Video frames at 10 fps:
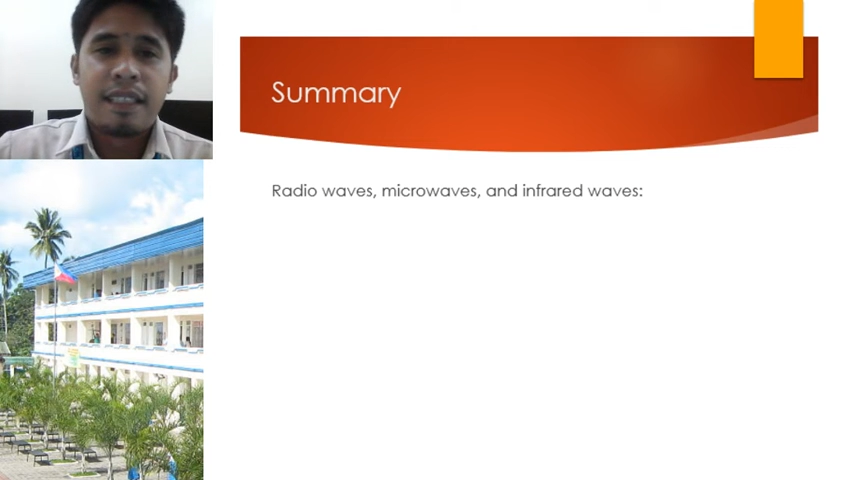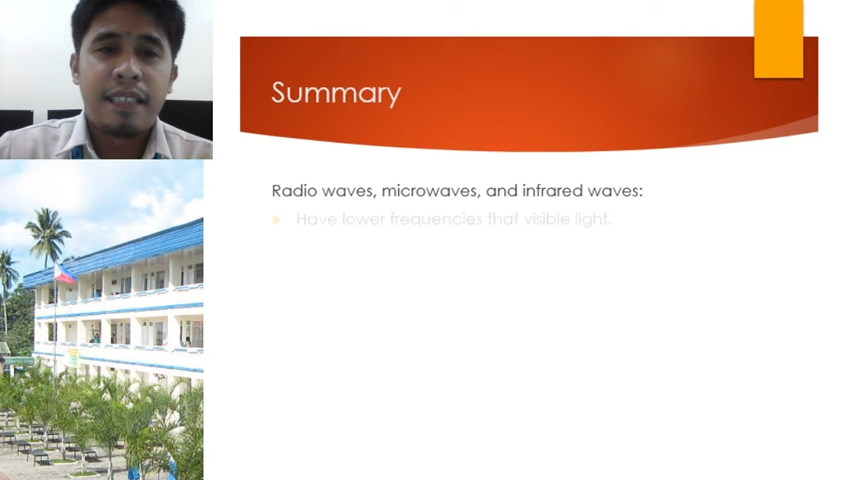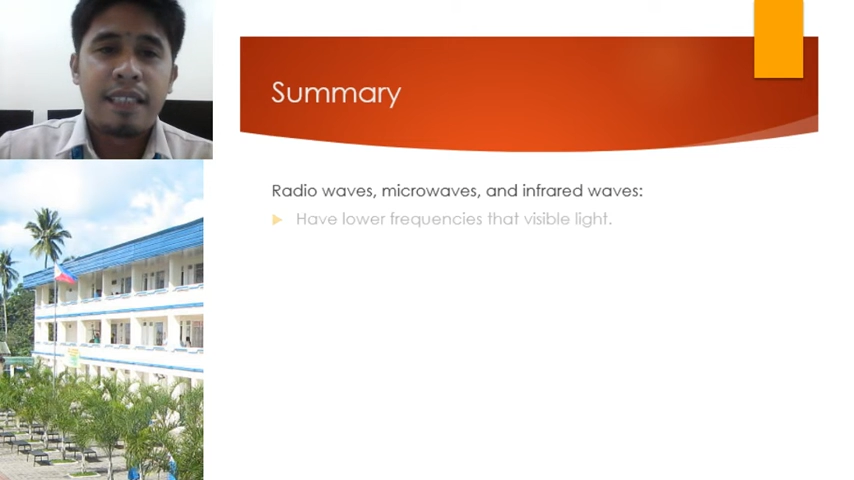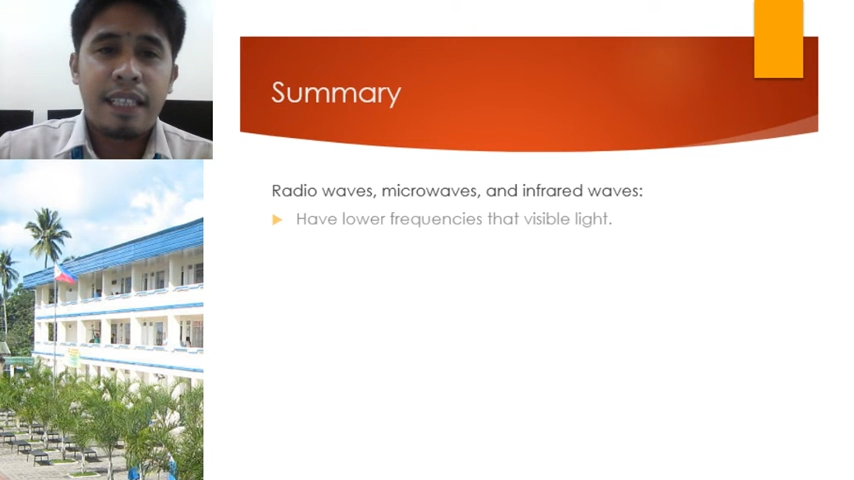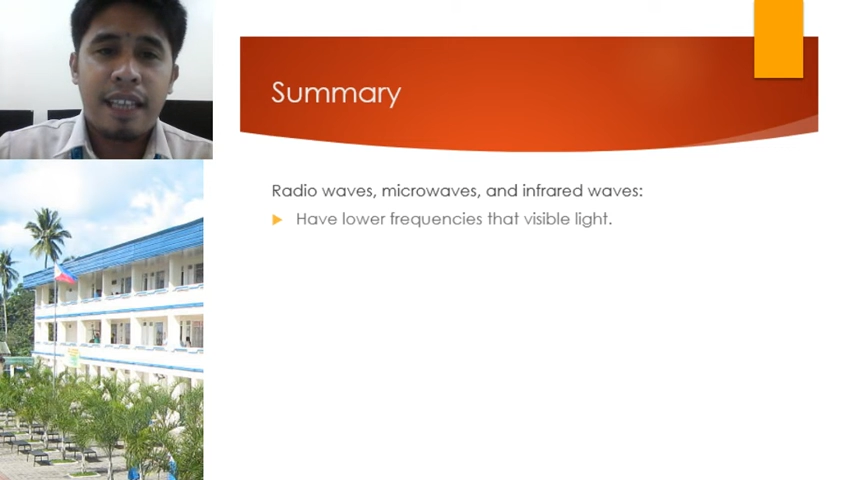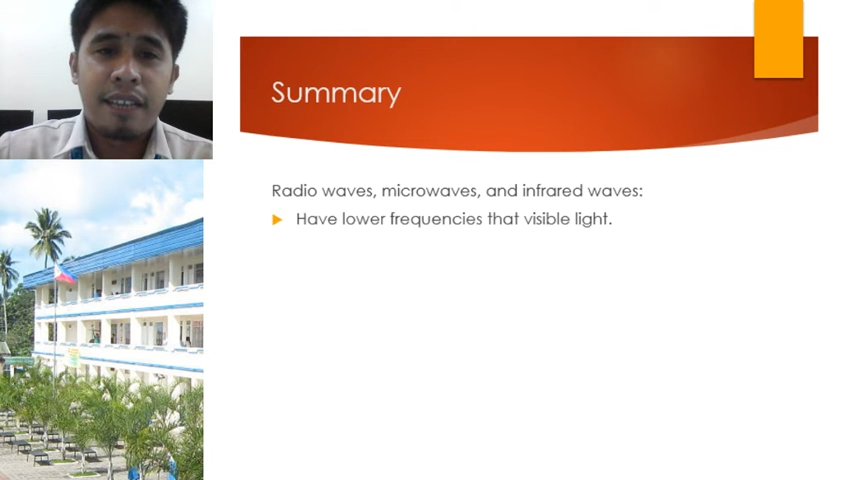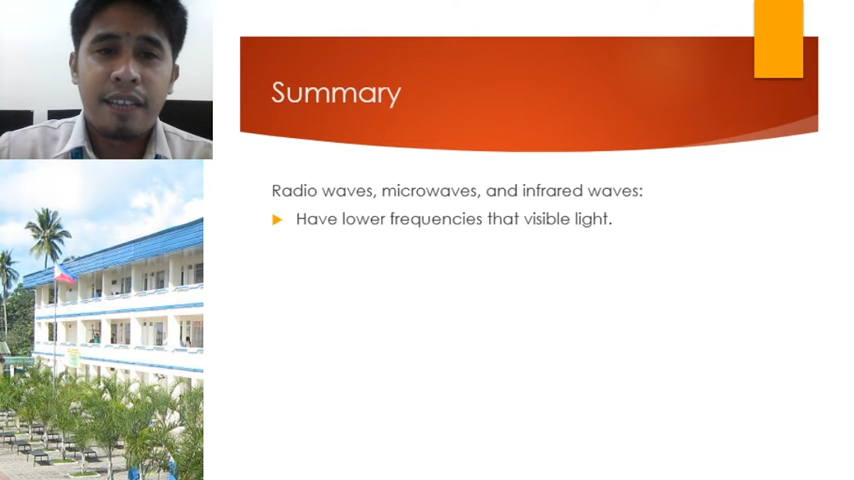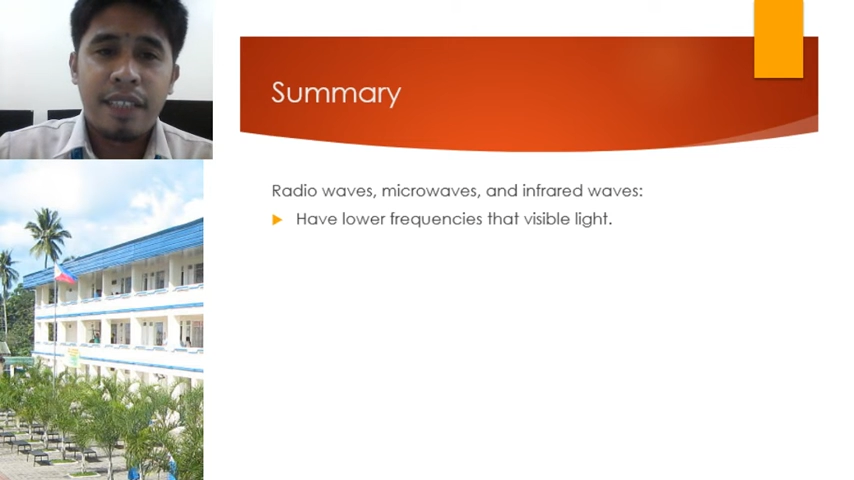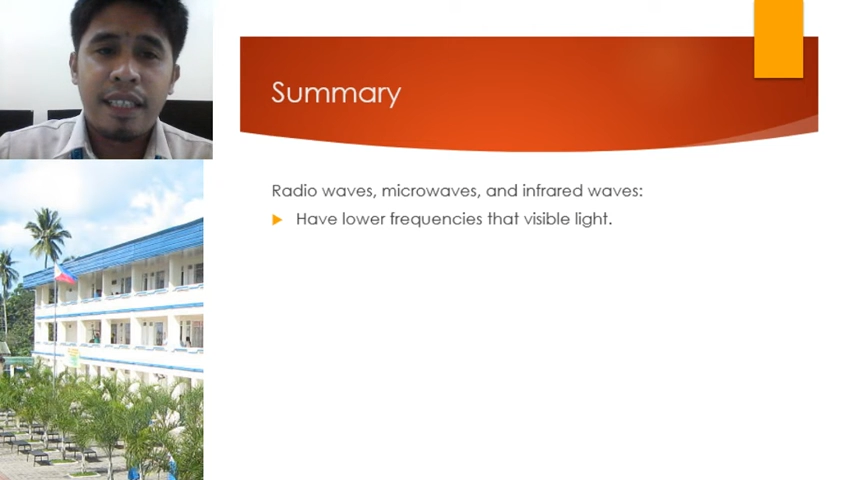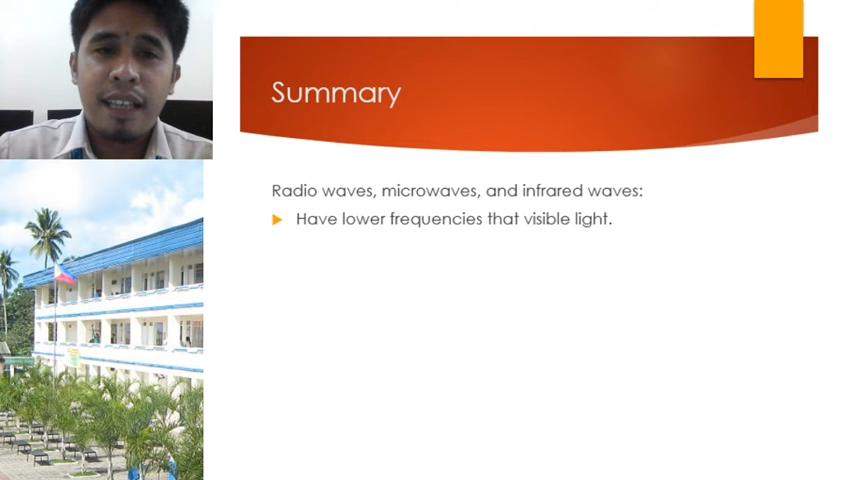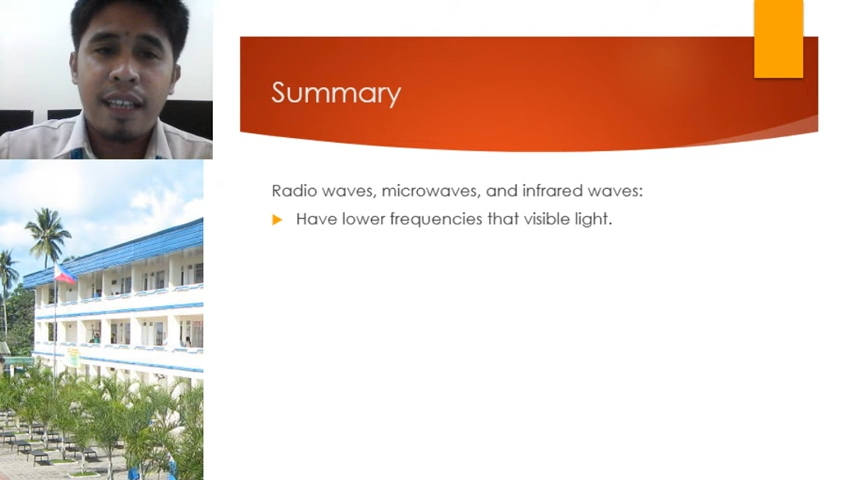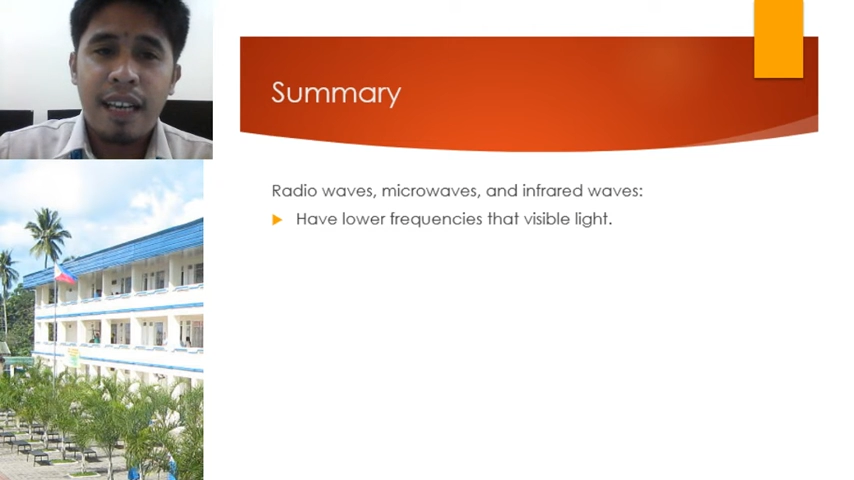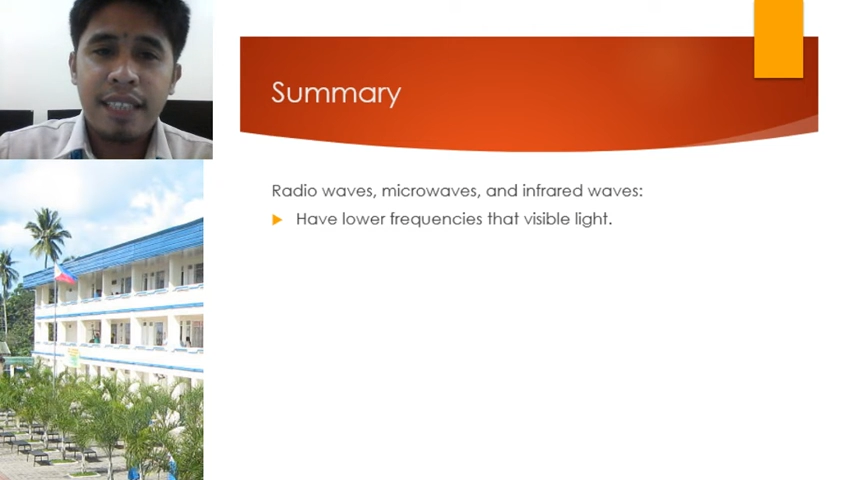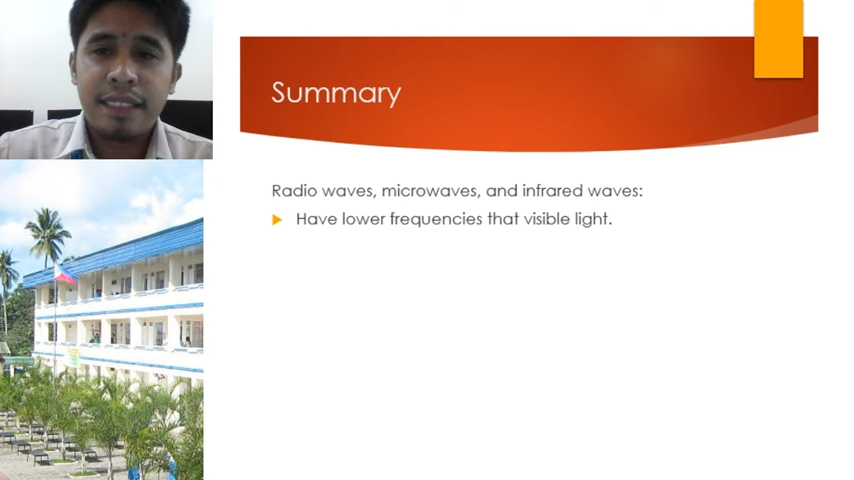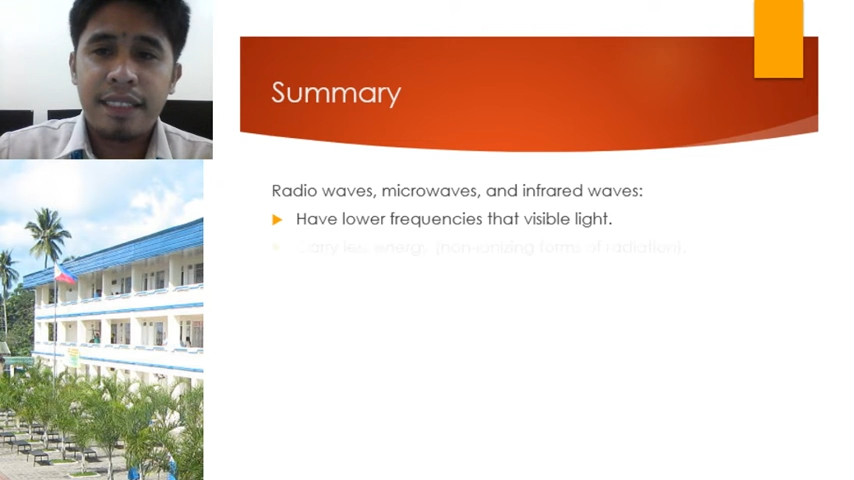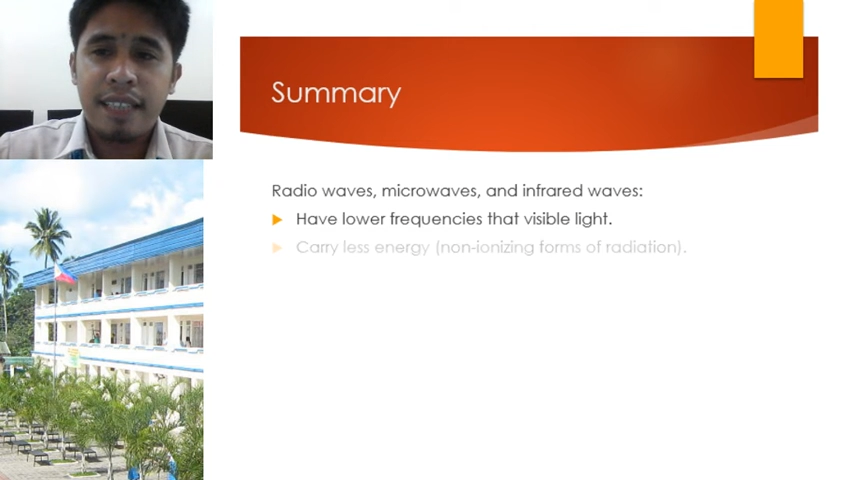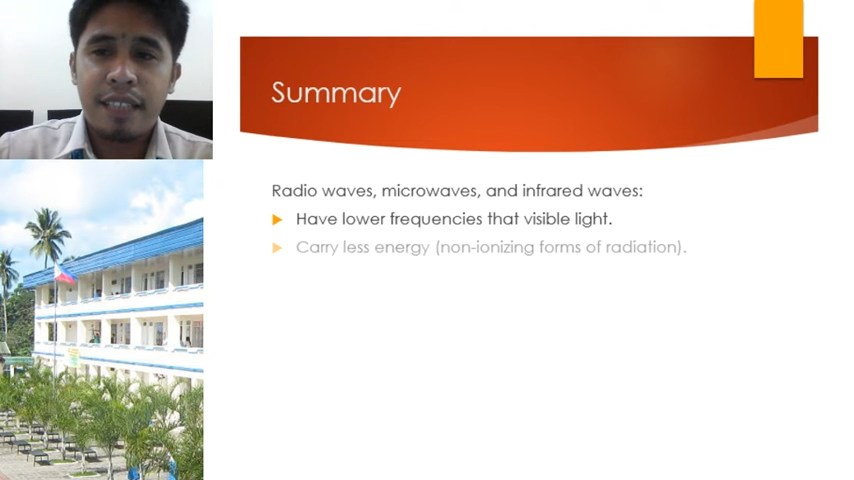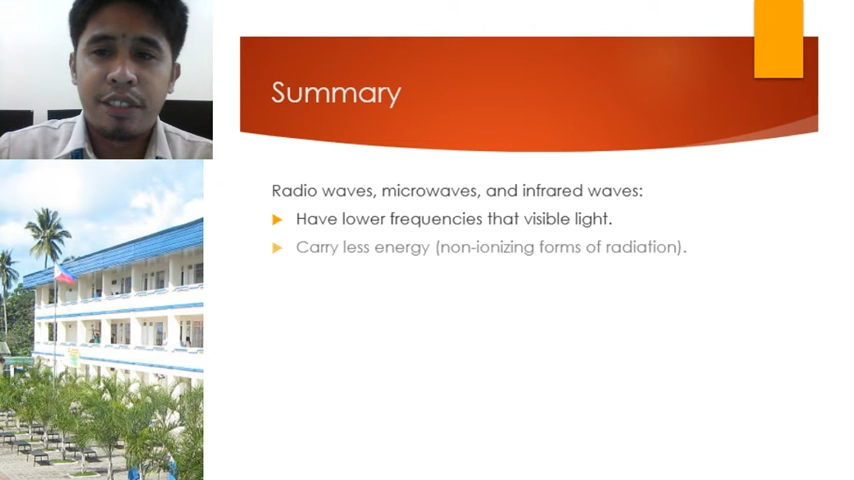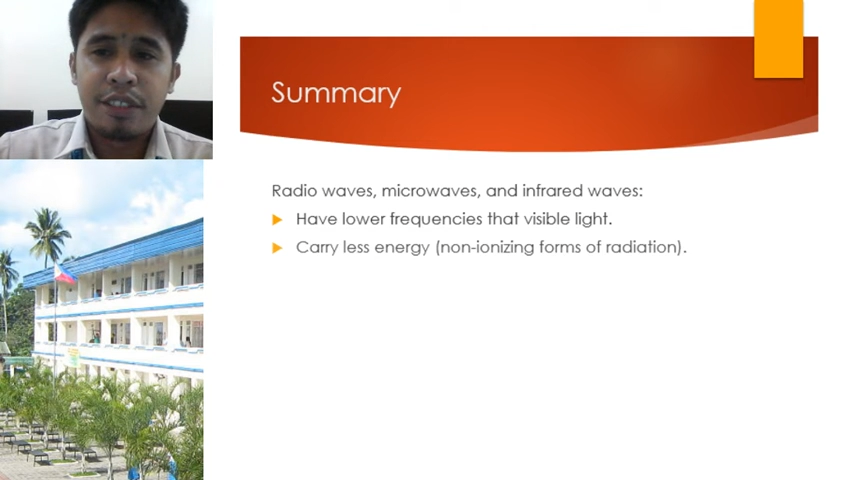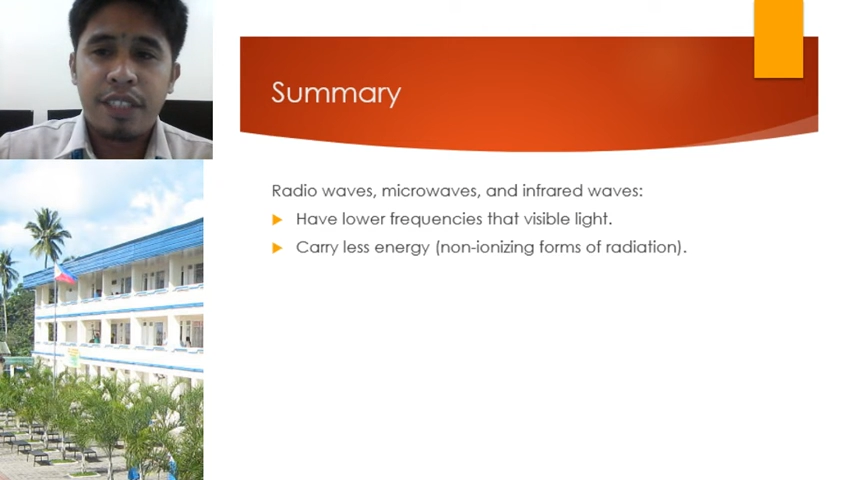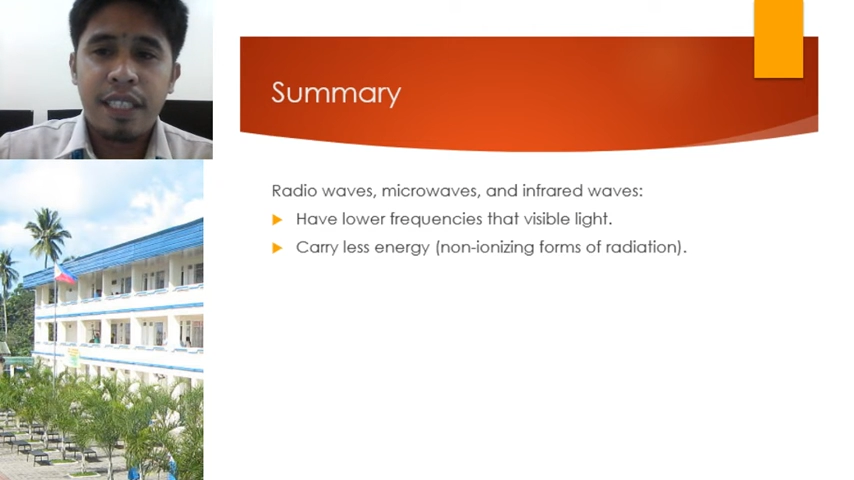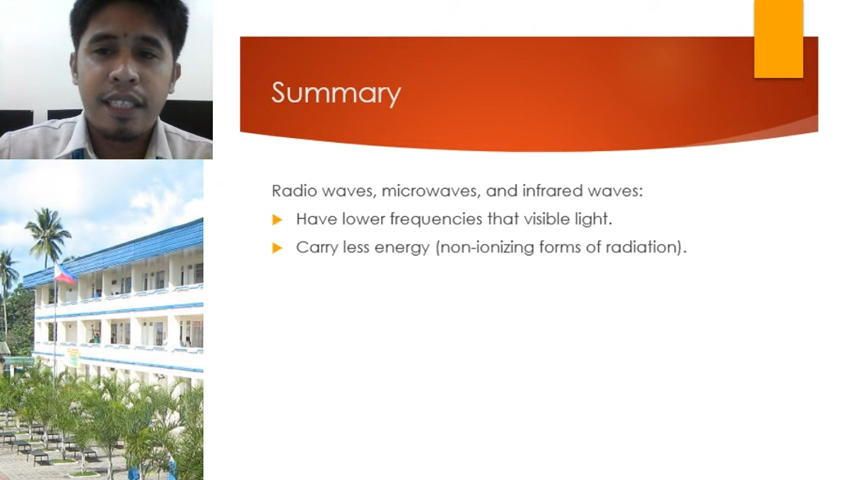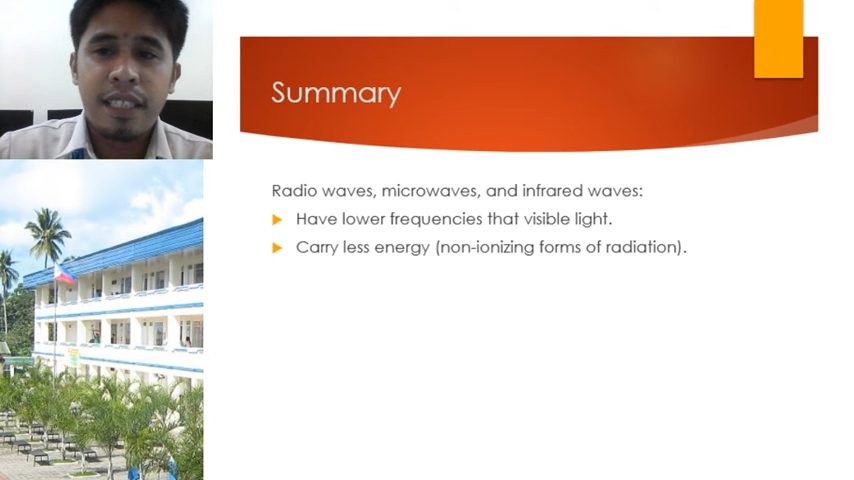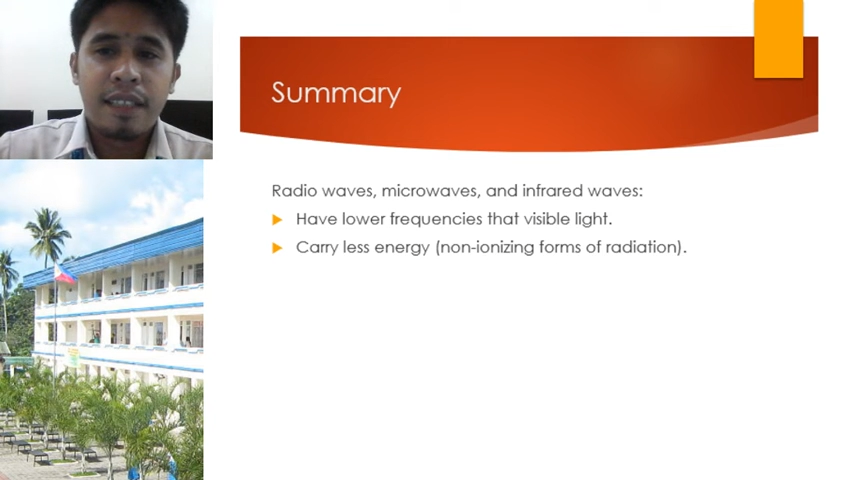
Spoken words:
They carry less energy